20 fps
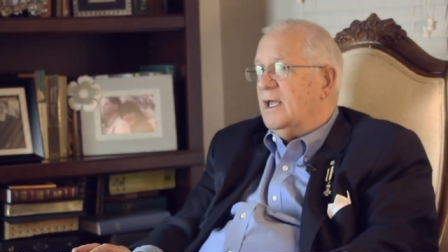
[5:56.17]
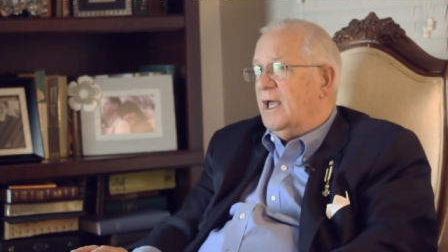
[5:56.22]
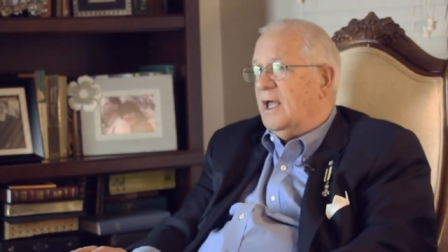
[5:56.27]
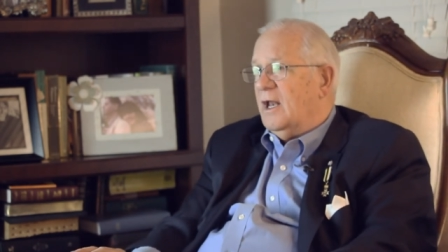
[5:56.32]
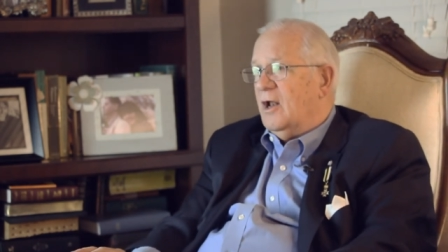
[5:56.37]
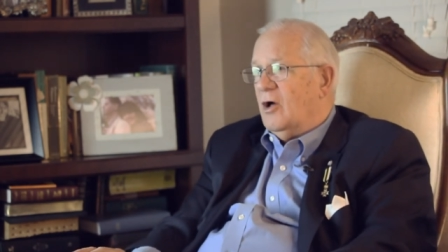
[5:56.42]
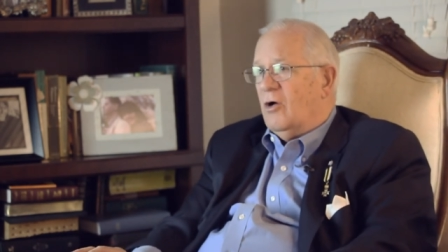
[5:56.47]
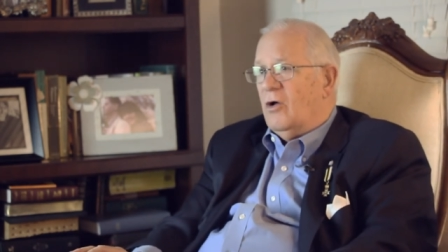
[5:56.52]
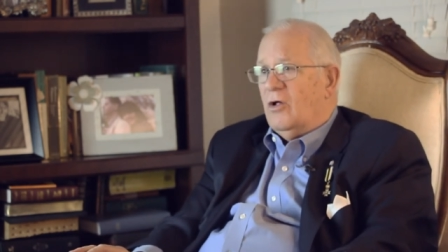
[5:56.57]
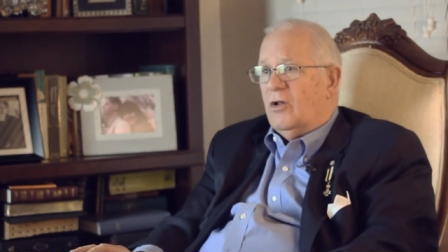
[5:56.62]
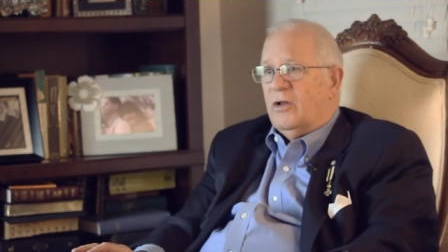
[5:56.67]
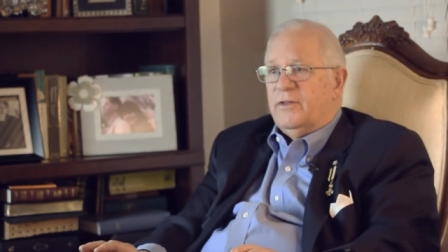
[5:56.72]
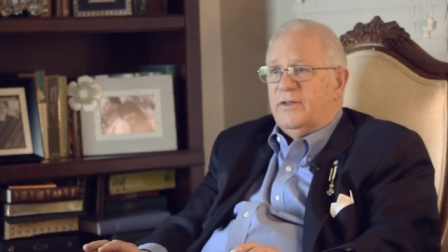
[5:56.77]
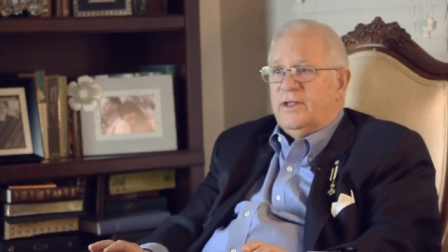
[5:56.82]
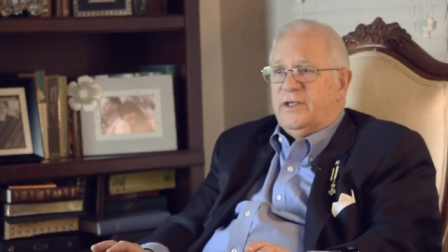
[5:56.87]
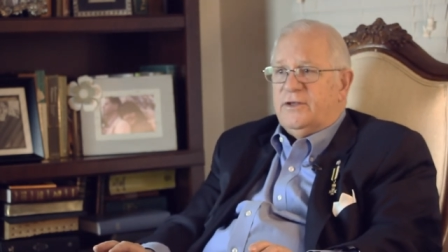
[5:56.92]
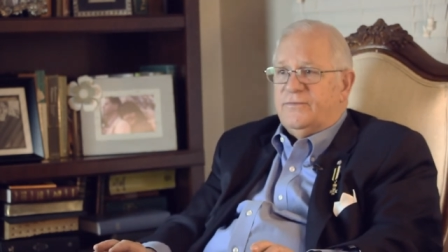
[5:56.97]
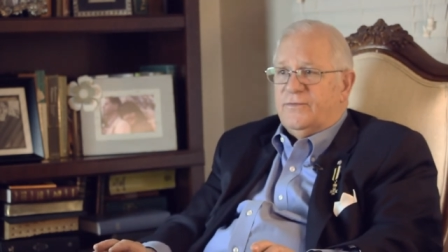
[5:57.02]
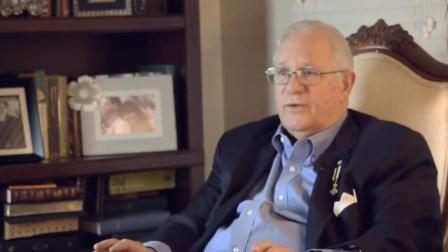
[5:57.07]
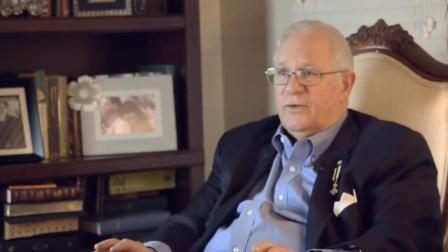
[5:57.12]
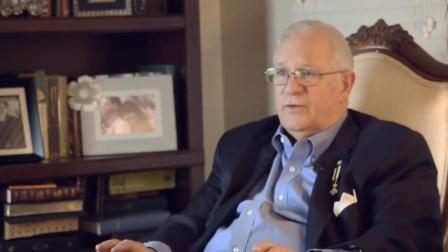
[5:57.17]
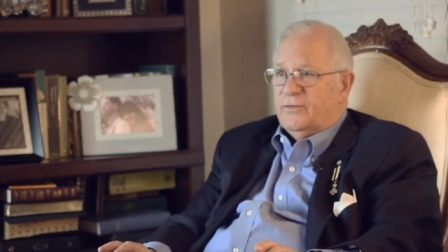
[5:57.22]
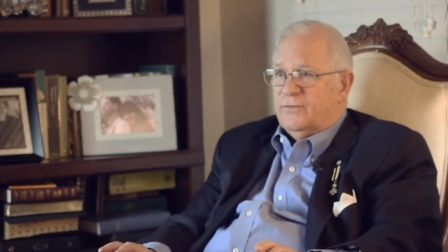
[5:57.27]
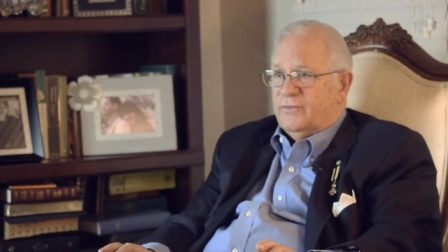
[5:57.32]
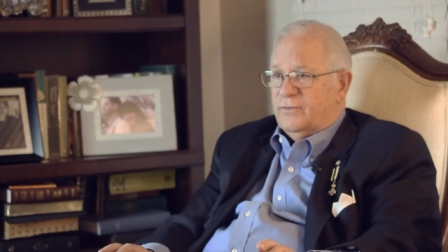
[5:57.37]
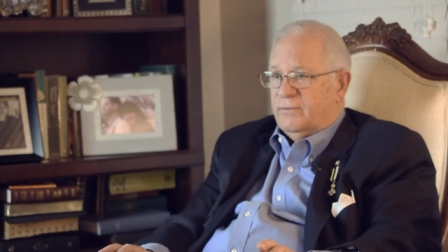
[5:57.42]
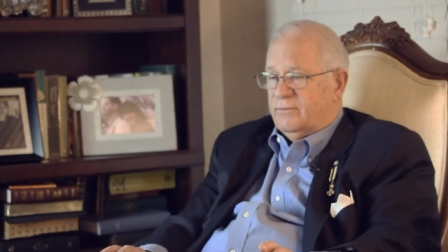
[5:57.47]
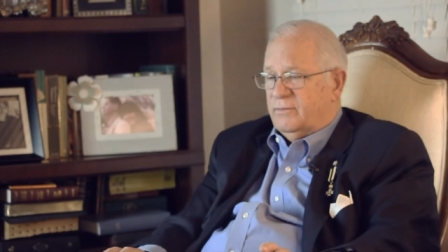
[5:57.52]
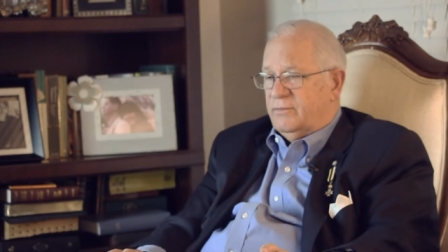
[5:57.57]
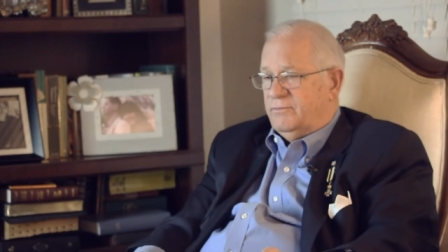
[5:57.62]
And all of these folks
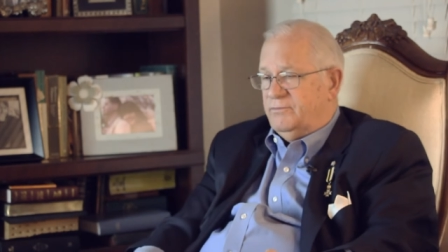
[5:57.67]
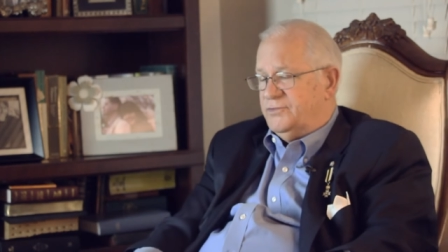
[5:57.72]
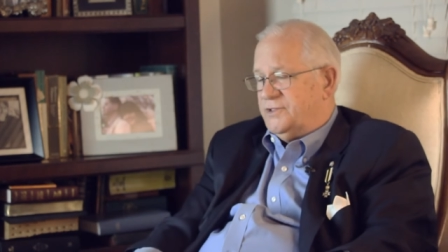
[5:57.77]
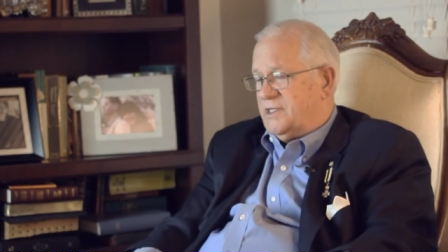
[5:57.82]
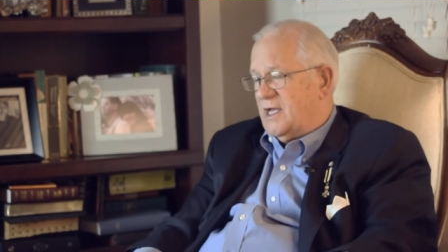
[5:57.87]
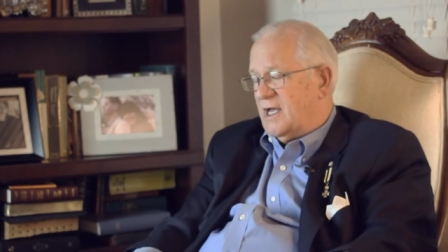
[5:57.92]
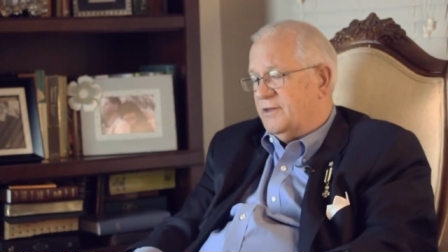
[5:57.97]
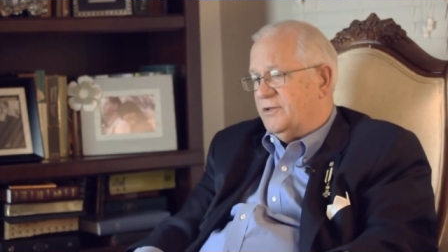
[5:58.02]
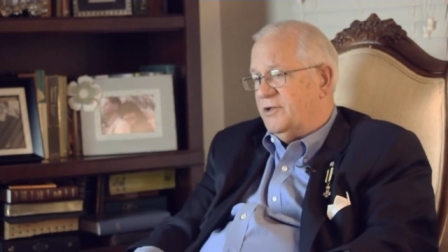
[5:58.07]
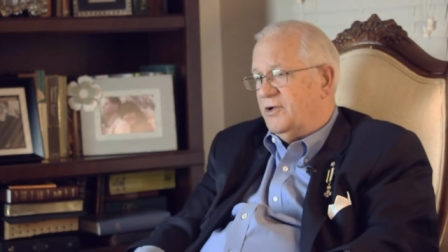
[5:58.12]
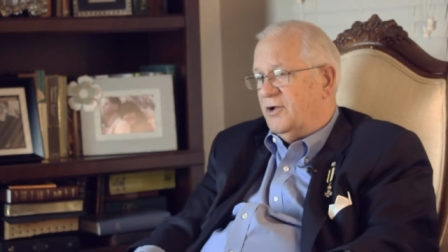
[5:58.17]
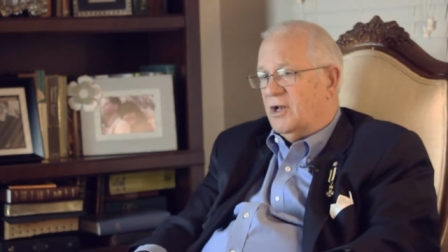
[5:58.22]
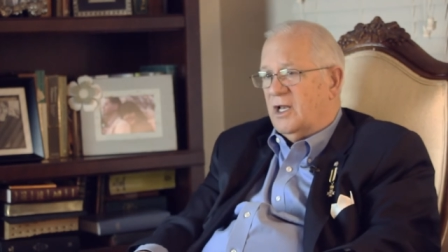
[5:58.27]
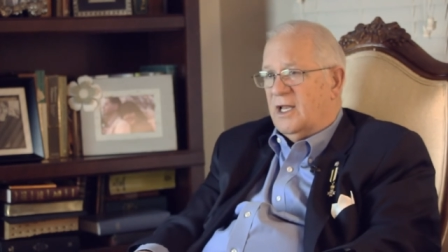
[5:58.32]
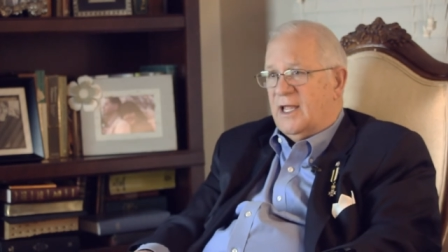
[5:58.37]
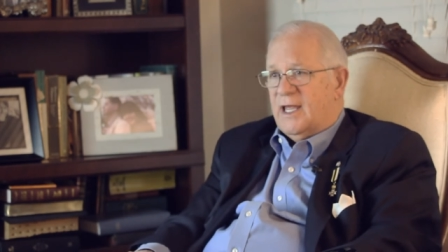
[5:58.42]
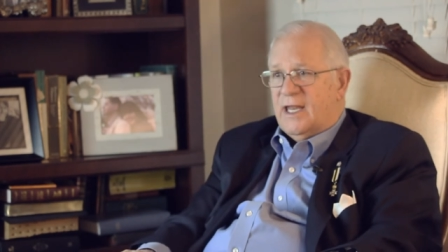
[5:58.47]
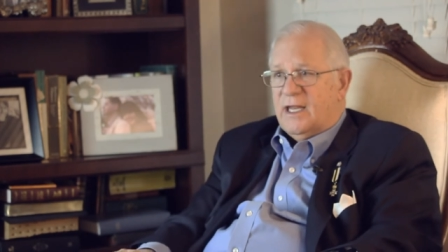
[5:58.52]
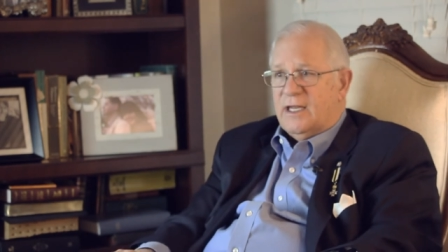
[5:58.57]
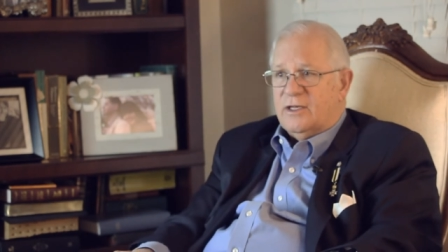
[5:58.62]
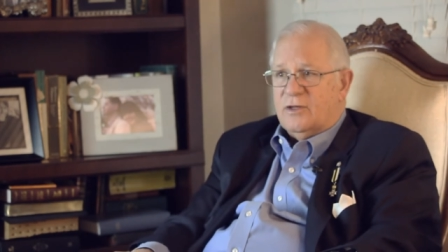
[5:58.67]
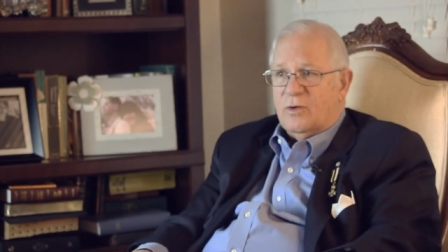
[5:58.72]
from South Carolina,